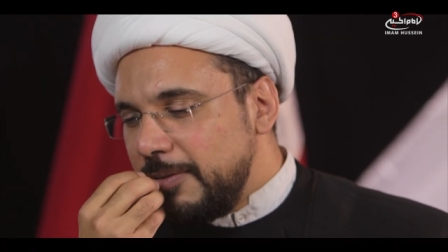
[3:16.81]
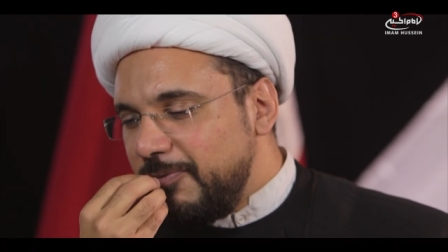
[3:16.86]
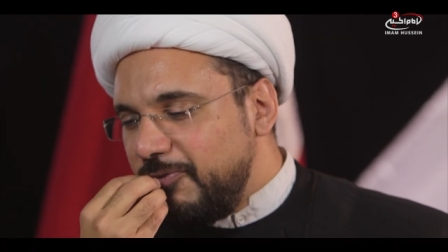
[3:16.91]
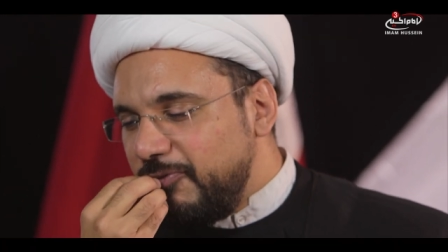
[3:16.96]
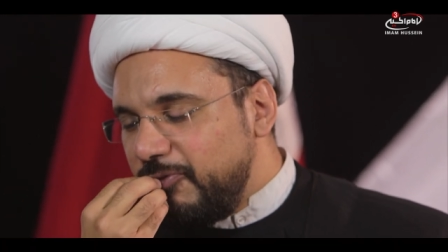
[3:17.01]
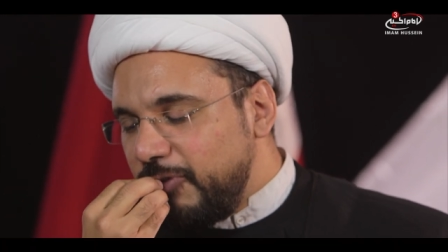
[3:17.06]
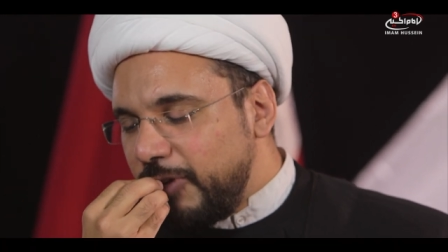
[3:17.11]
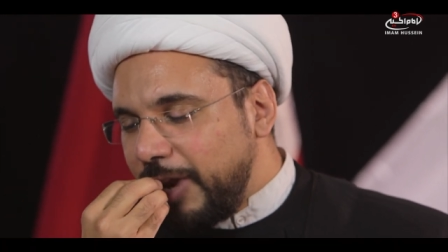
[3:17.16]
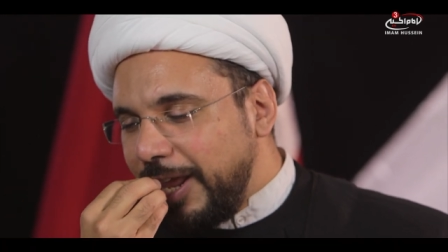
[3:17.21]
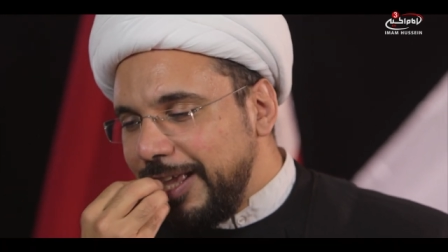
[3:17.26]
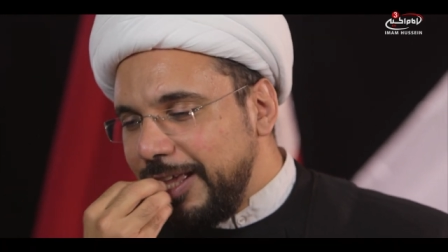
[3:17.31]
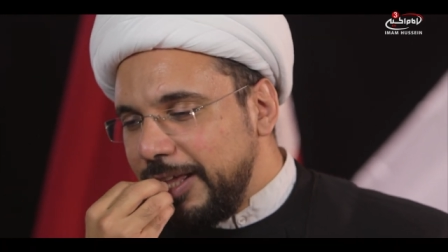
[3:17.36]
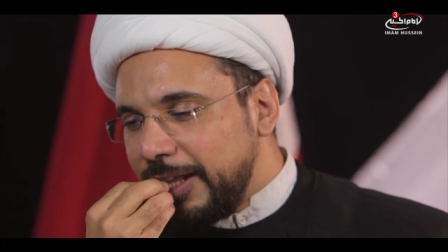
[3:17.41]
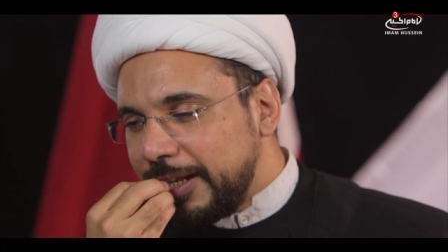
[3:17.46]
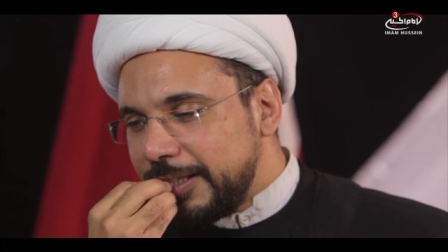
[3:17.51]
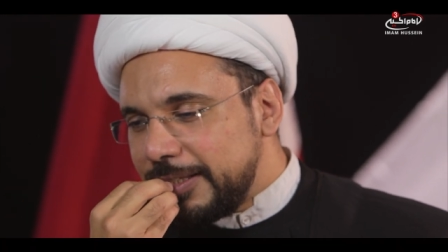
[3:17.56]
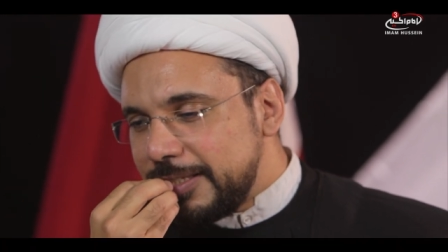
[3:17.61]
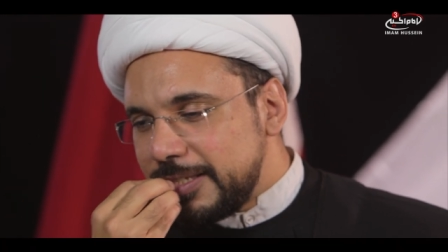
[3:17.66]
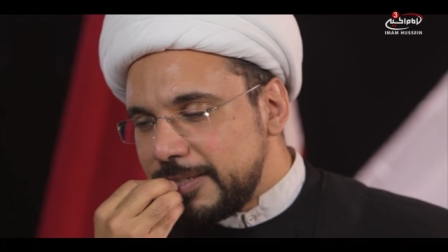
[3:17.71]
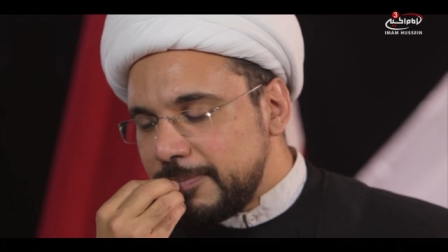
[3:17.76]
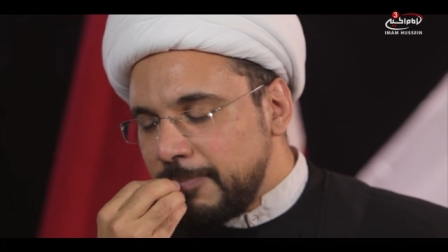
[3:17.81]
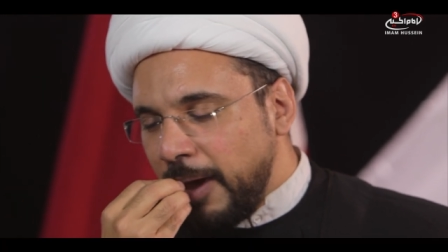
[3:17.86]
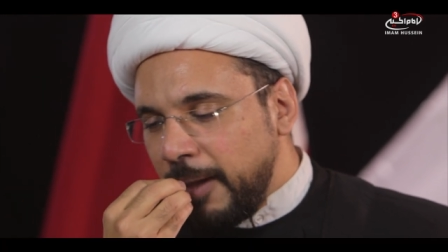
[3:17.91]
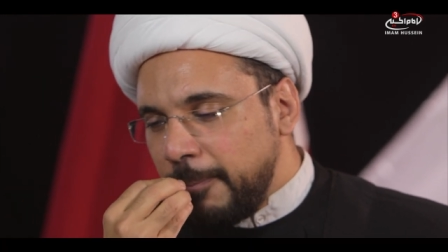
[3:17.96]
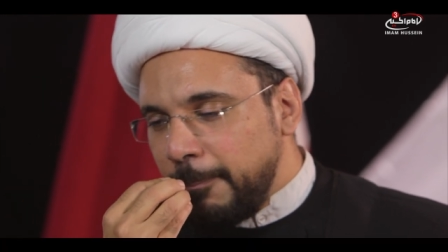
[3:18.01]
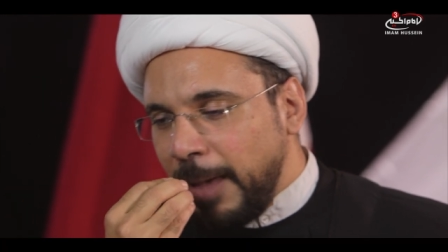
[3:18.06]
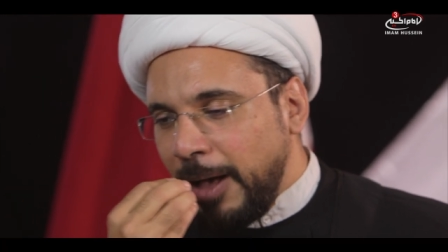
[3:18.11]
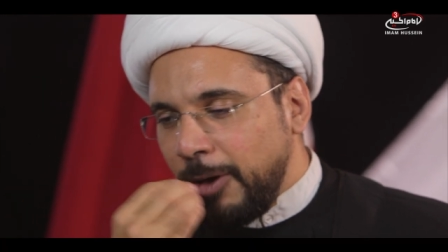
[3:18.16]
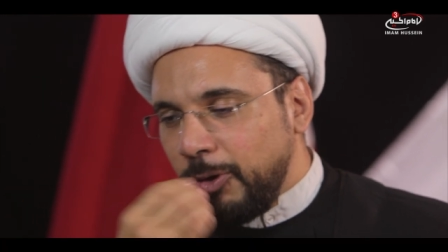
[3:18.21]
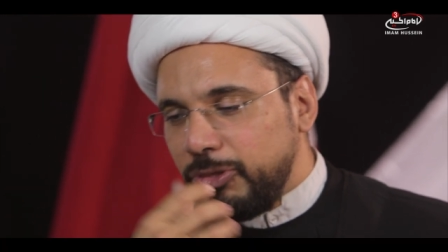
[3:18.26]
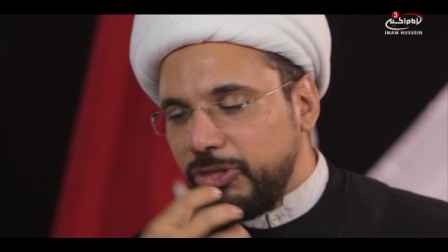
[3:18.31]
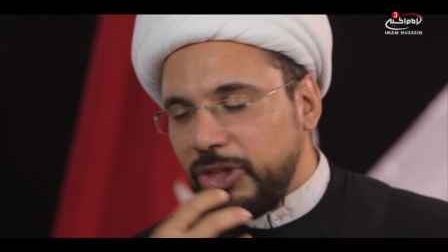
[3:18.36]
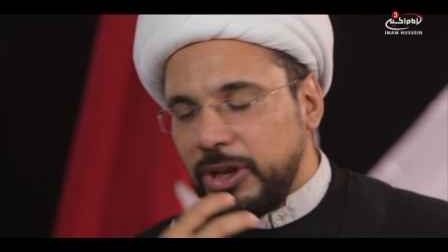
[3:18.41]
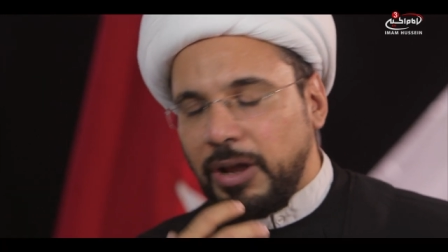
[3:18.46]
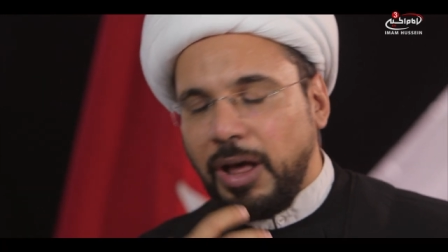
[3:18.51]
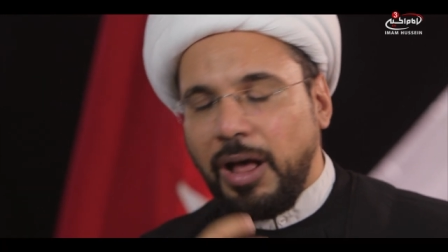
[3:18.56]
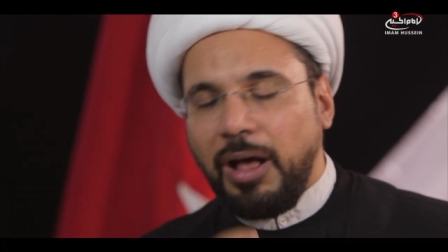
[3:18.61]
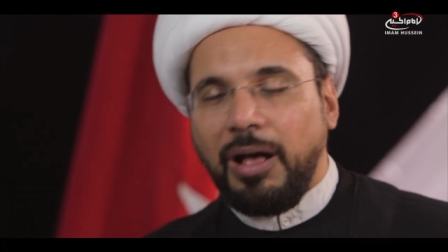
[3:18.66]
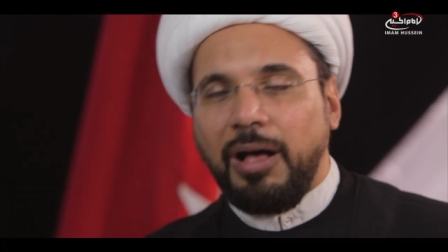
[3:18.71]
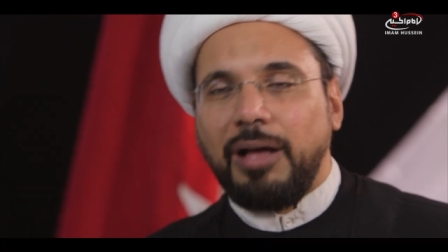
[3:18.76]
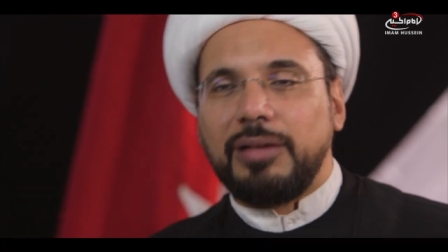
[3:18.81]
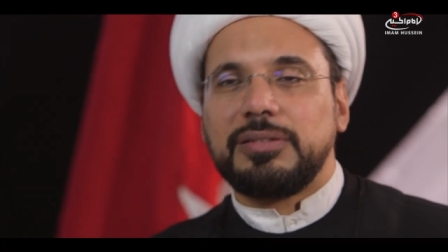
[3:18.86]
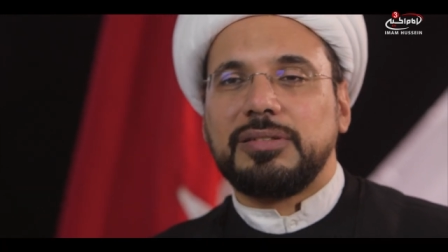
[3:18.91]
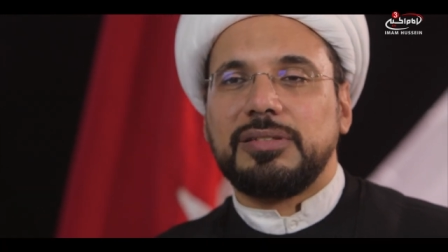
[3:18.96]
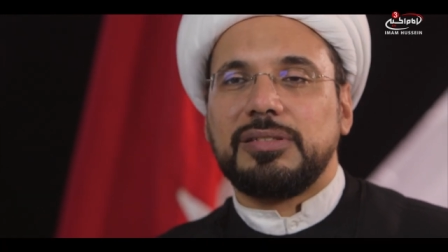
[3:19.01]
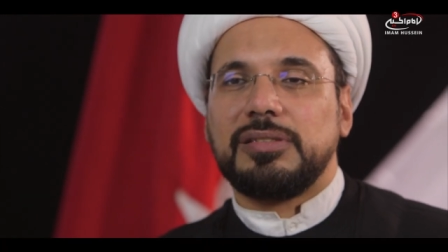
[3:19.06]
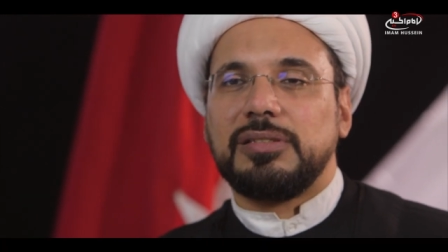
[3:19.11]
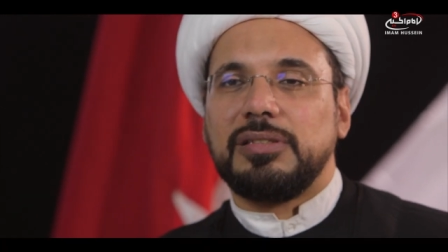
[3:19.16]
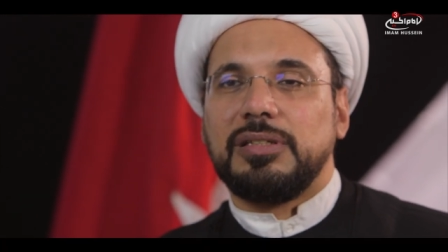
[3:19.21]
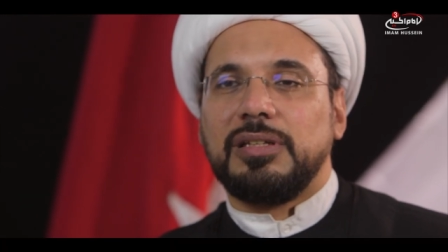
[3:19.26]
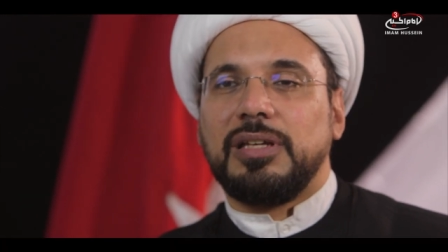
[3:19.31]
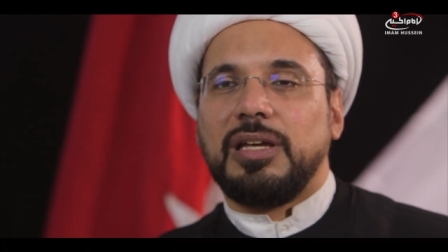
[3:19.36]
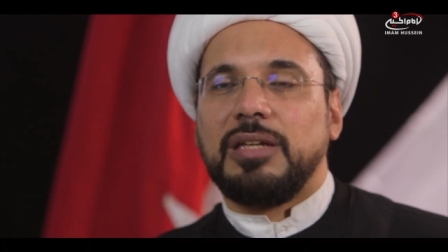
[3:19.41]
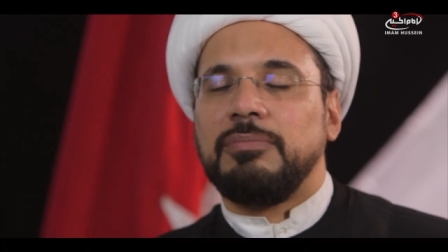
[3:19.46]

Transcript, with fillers: fragrance my mouth and heart,